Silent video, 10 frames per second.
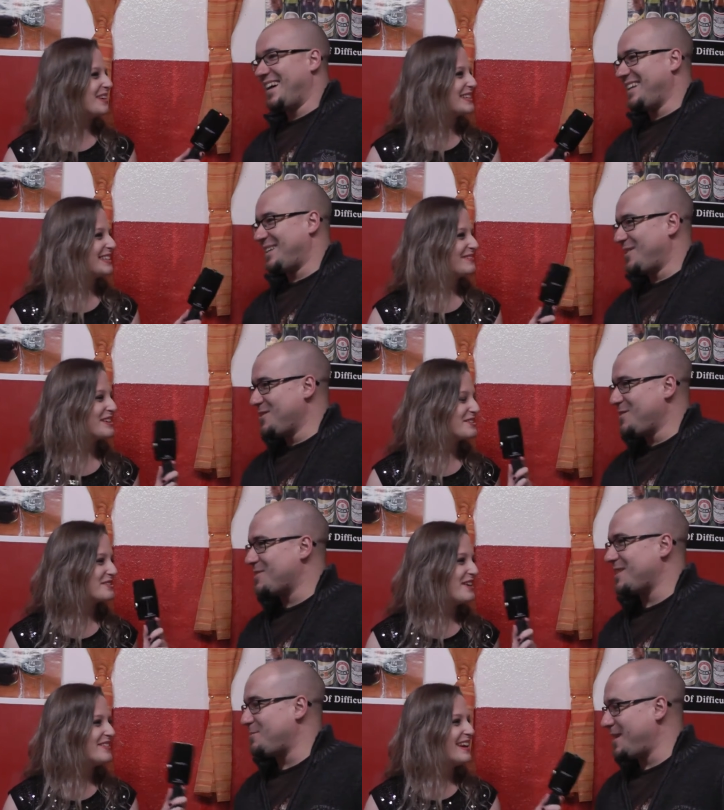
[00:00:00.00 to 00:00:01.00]
Speaker 1: I didn't know. But you
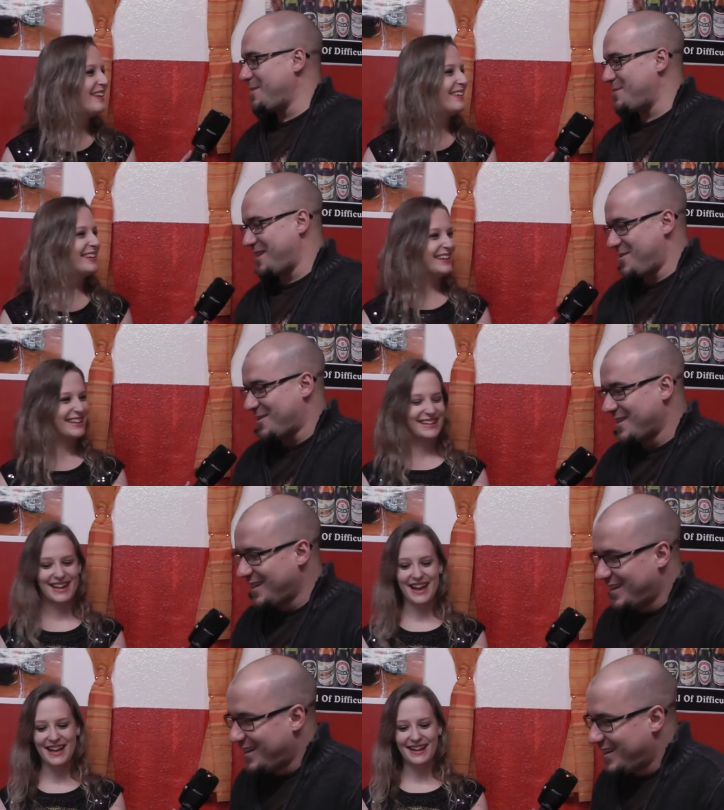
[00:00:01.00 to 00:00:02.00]
don't Playboy. No,
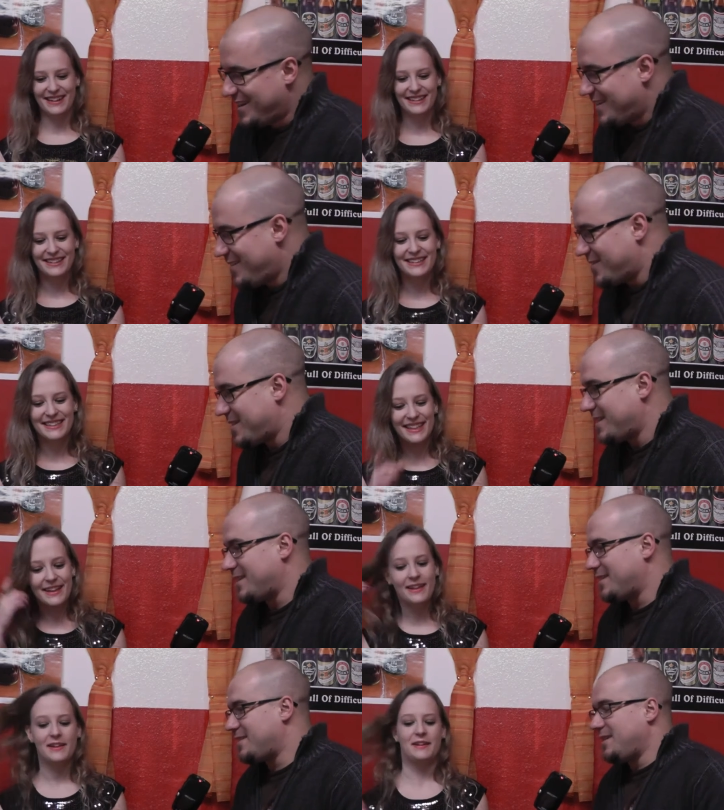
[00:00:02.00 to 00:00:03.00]
Speaker 2: yeah. no, I
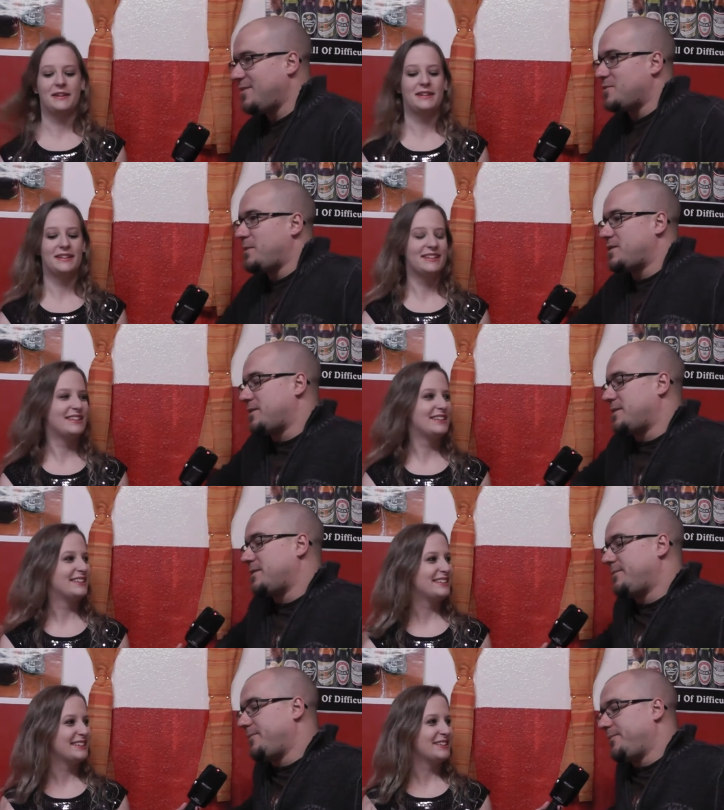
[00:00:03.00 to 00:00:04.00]
didn't see those pictures.
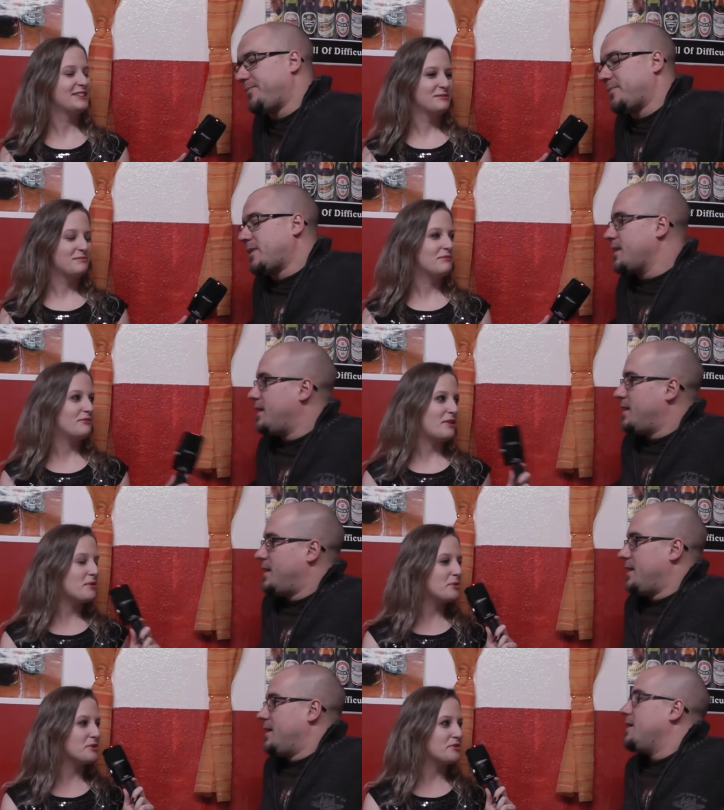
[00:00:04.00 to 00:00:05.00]
Speaker 1: Very
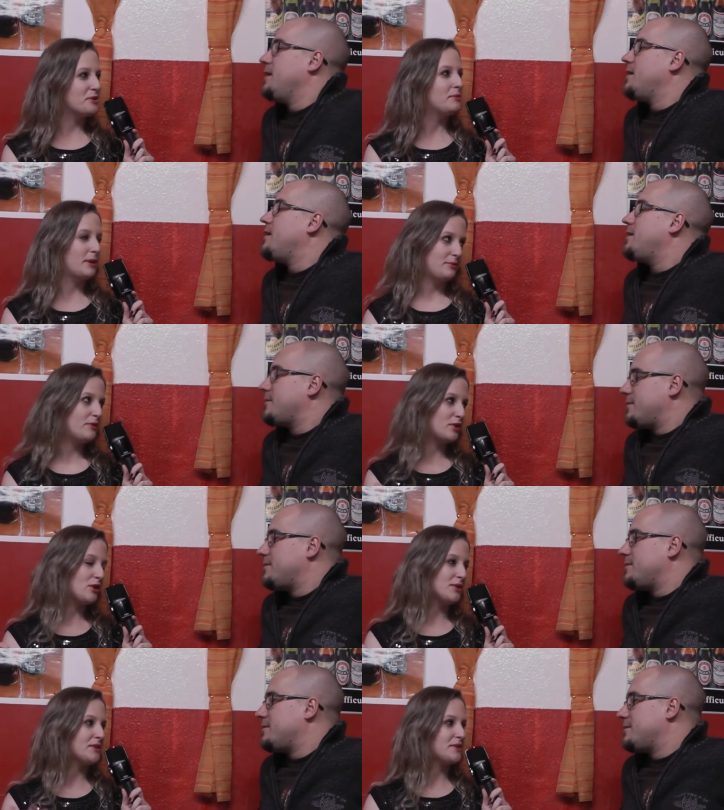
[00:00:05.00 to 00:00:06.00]
beautiful, but with
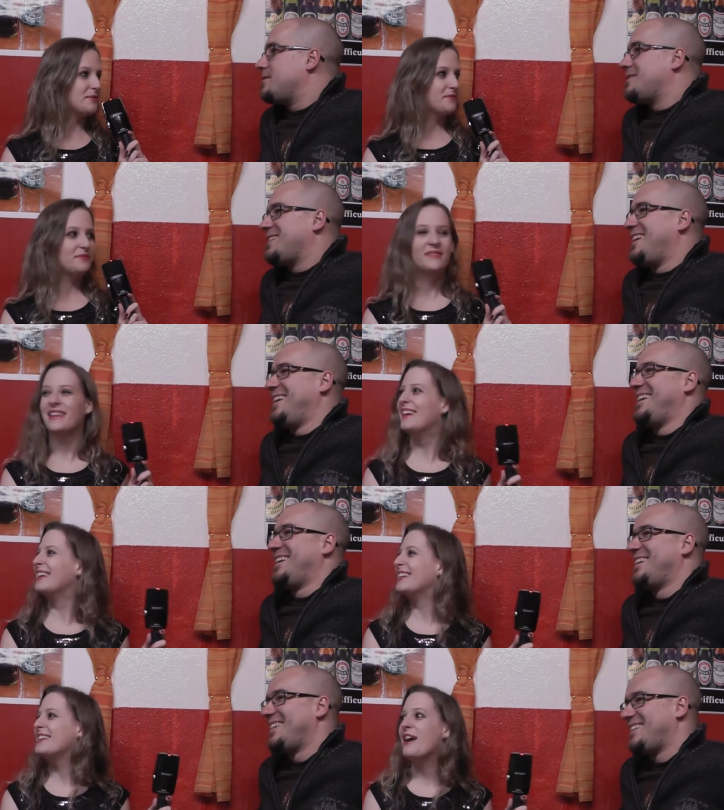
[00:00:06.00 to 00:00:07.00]
clothes.
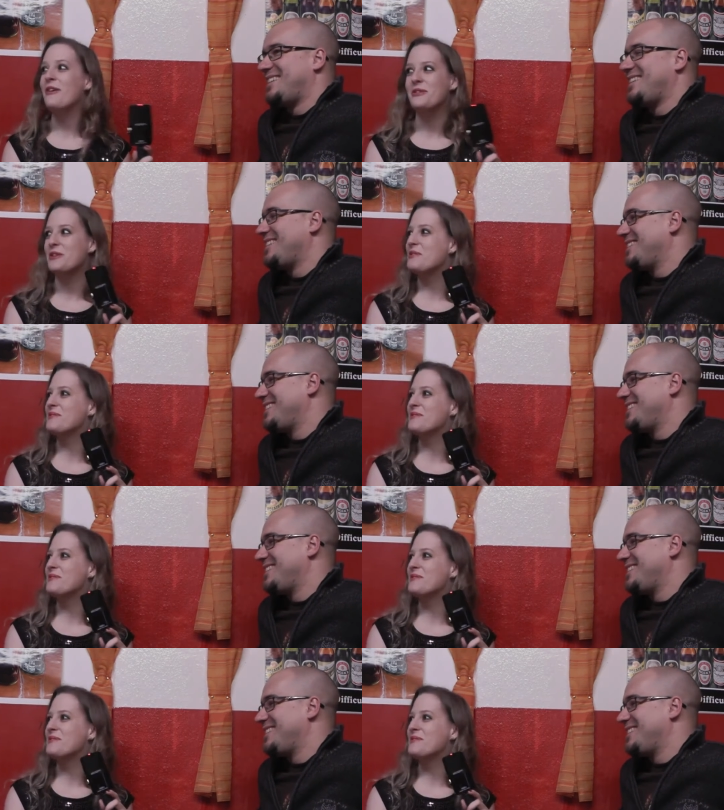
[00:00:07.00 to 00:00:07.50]
no, no,